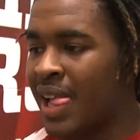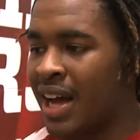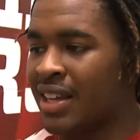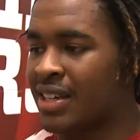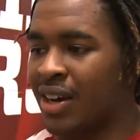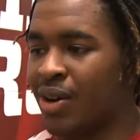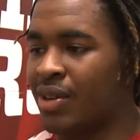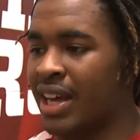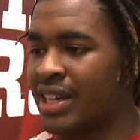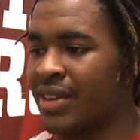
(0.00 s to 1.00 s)
I look a whole
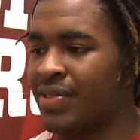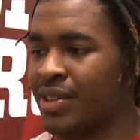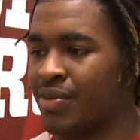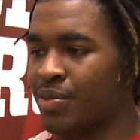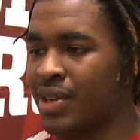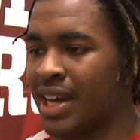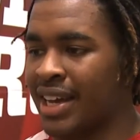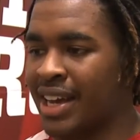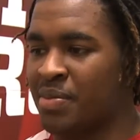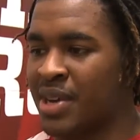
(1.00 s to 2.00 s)
lot different than from what I
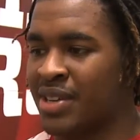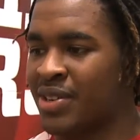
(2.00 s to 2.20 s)
came in.